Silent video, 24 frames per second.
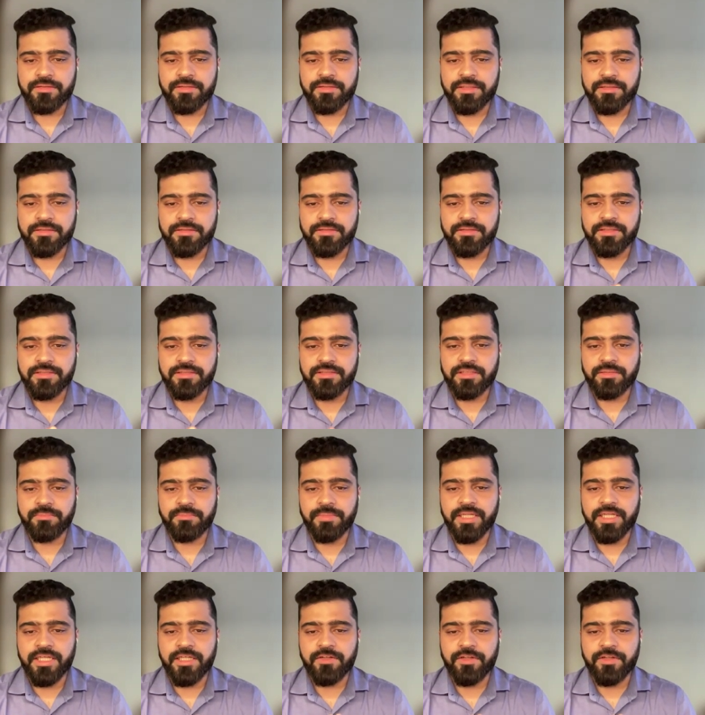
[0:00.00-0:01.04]
This
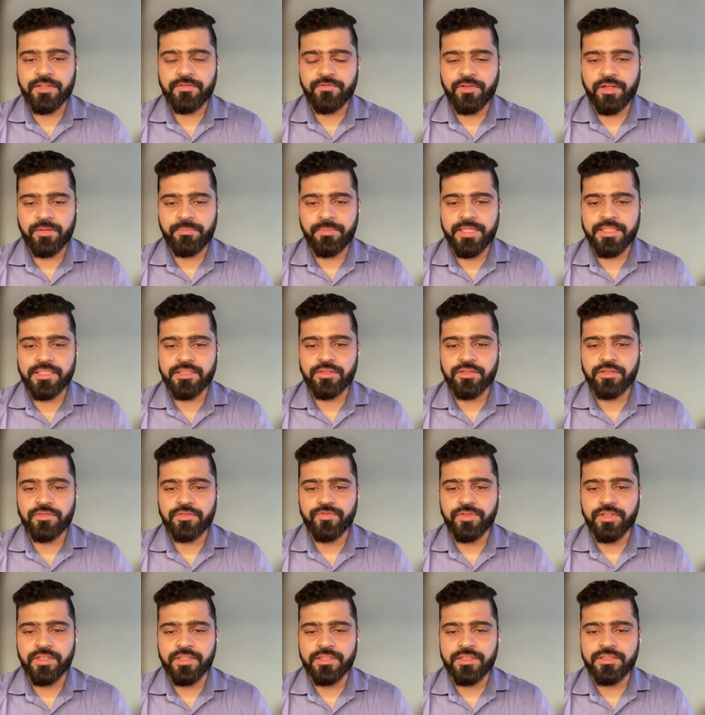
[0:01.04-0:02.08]
systemic inflammation
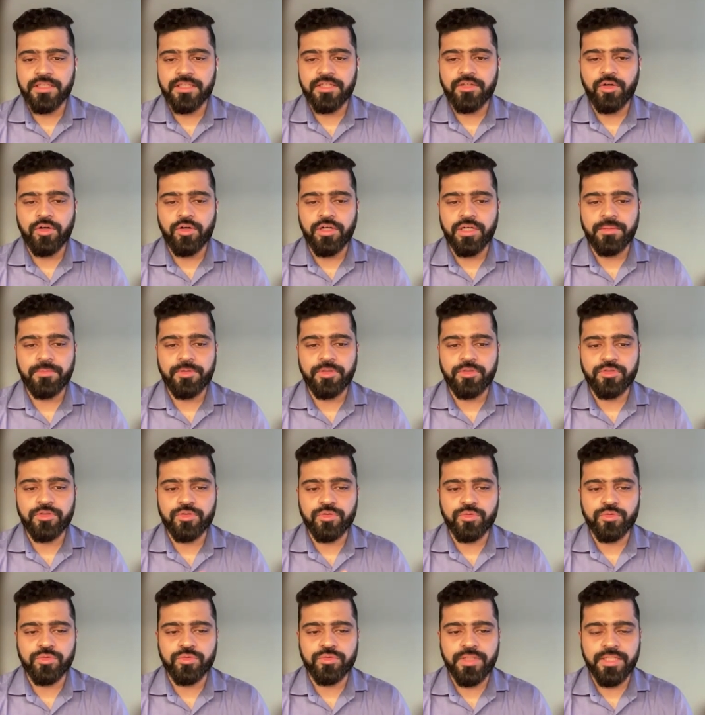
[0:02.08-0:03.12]
further contributes
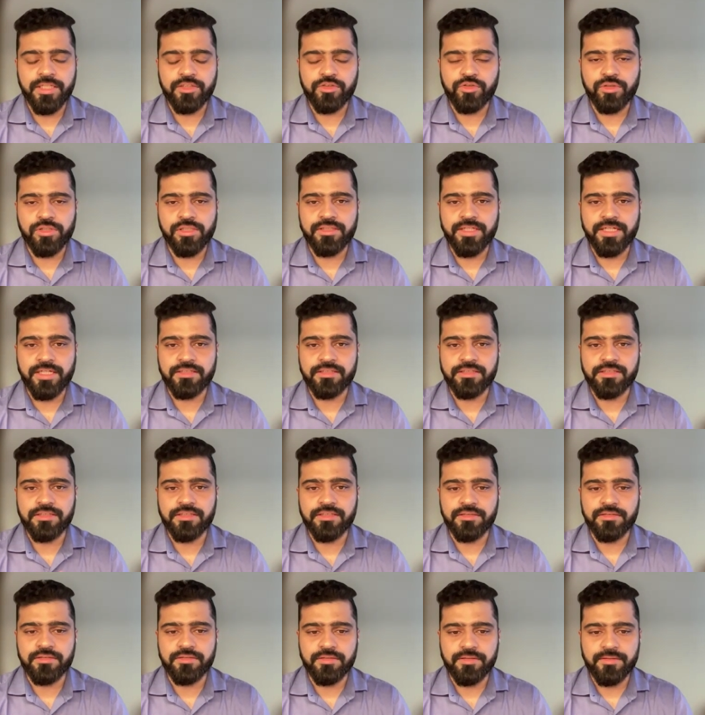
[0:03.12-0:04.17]
to the insulin
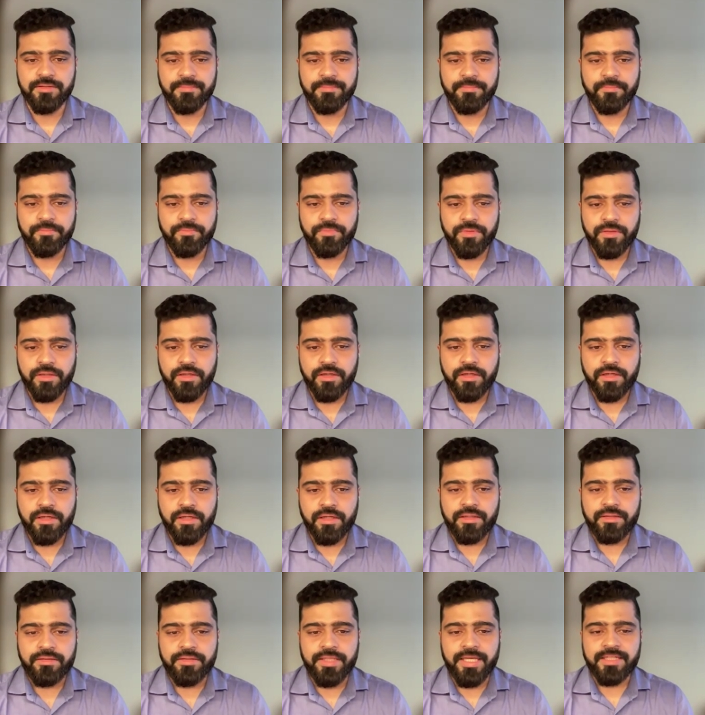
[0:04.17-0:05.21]
resistance.
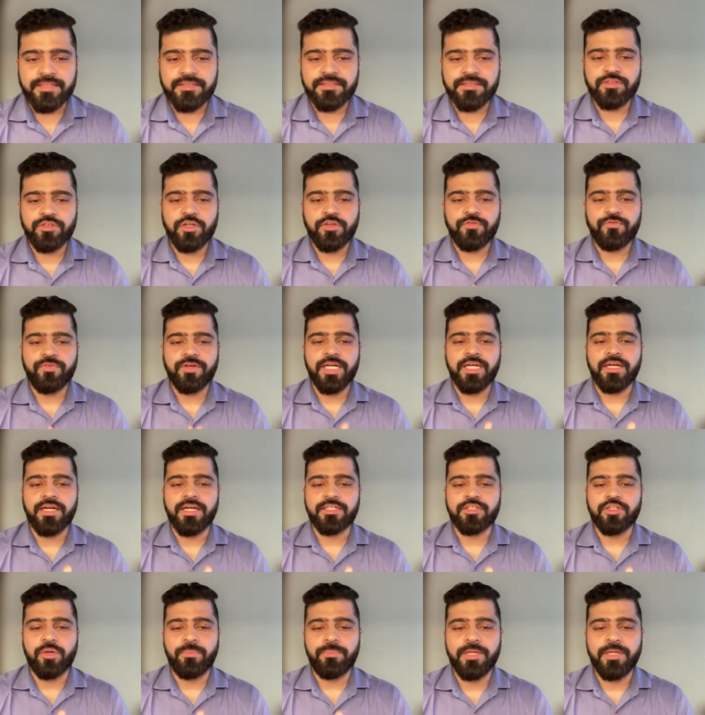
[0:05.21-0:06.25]
Next is your
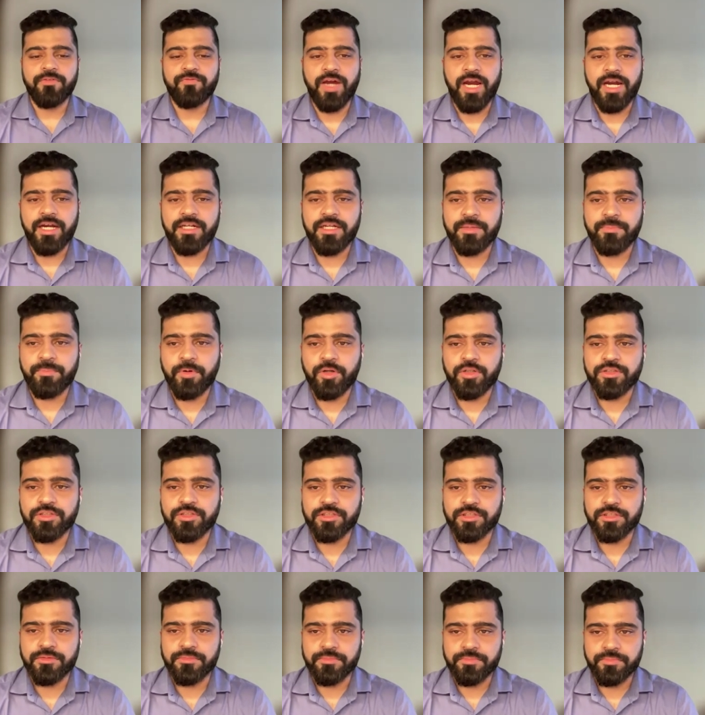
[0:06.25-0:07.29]
ectopic fat
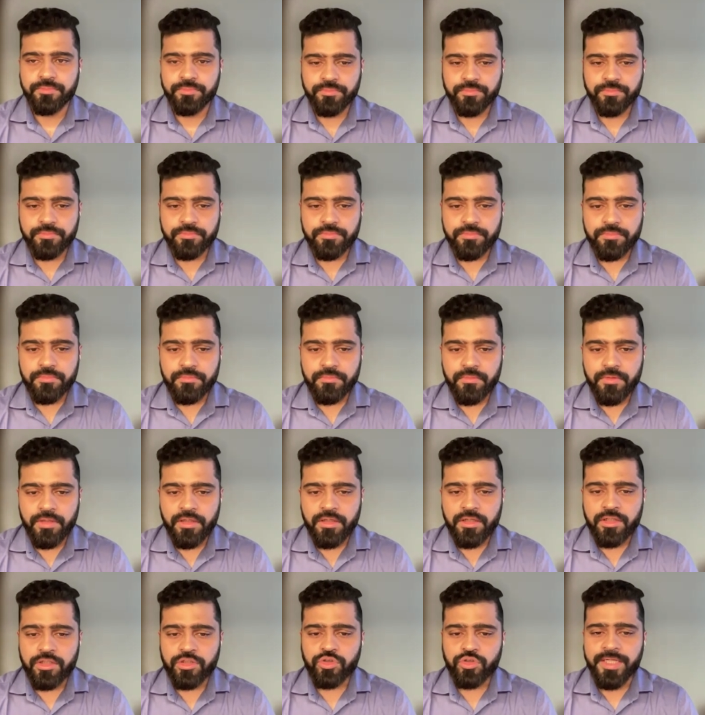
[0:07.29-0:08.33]
deposition.
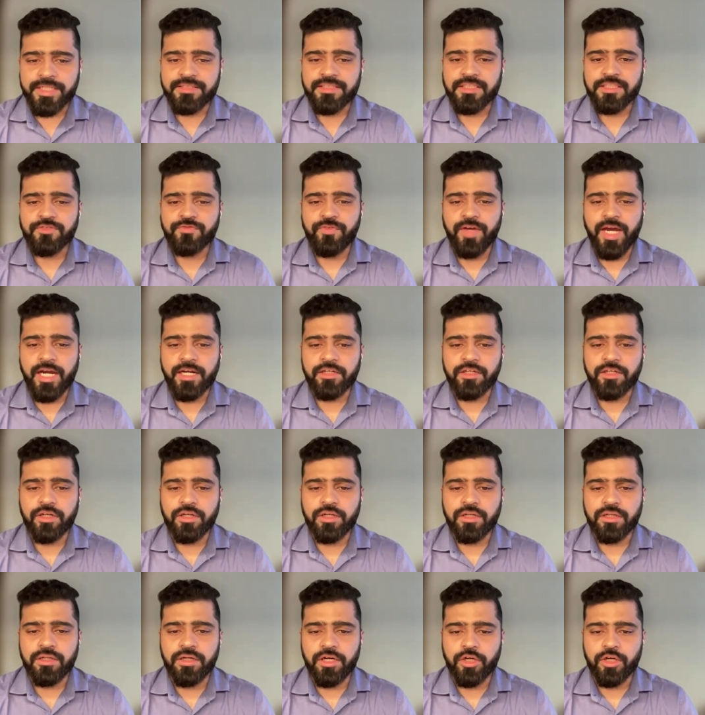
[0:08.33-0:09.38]
So excess fat
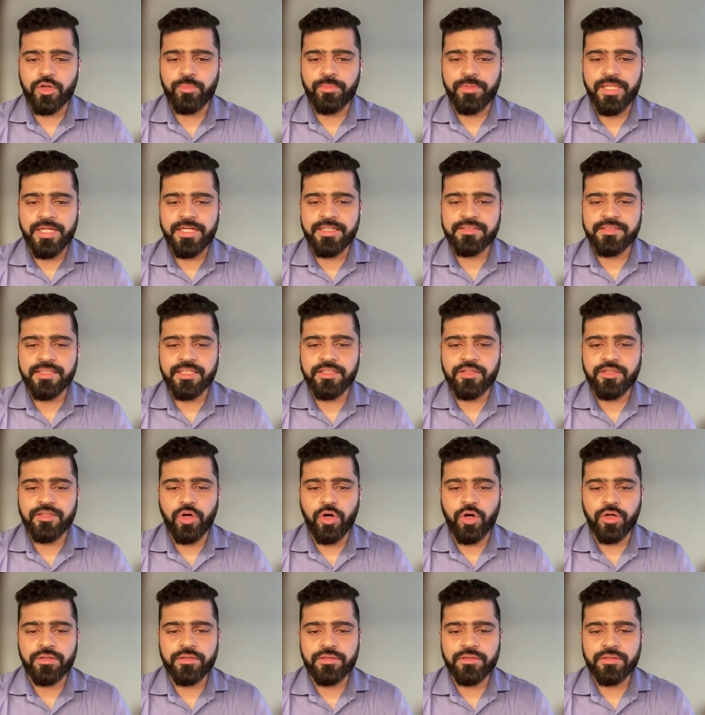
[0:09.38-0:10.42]
accumulates in
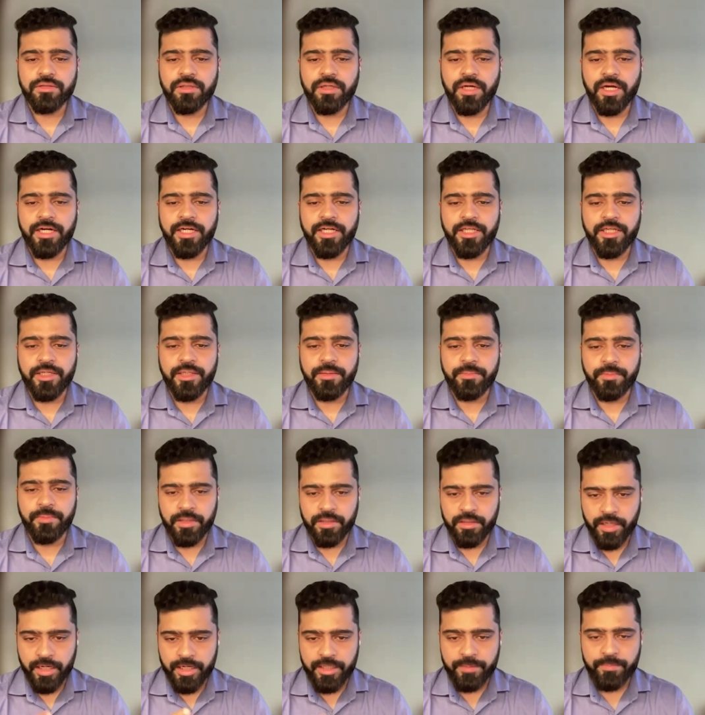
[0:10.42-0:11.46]

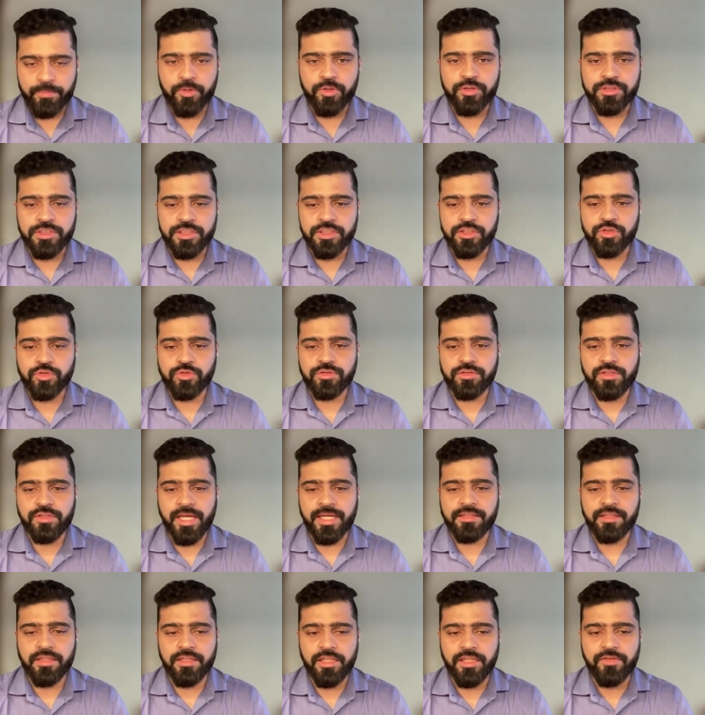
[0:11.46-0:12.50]
non-adipose tissues
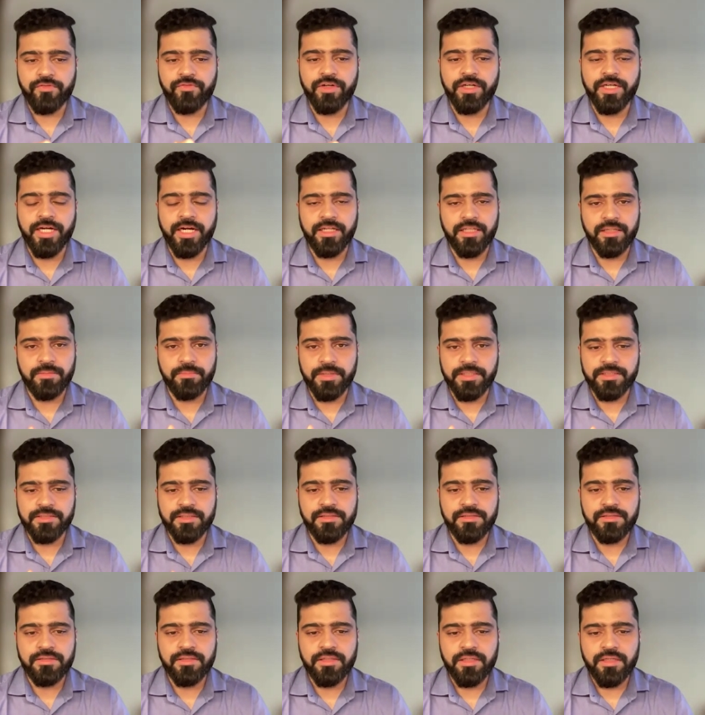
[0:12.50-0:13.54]
like the liver and the
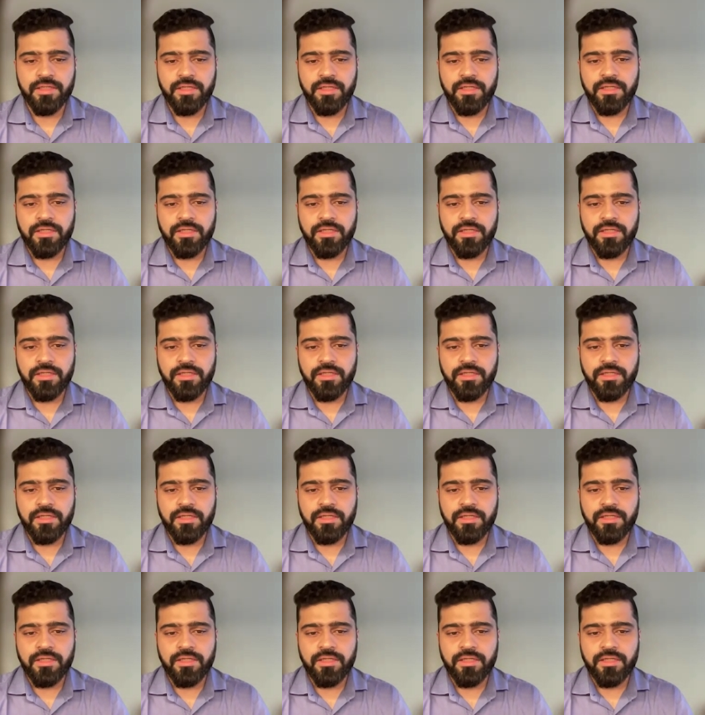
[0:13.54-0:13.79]
muscles,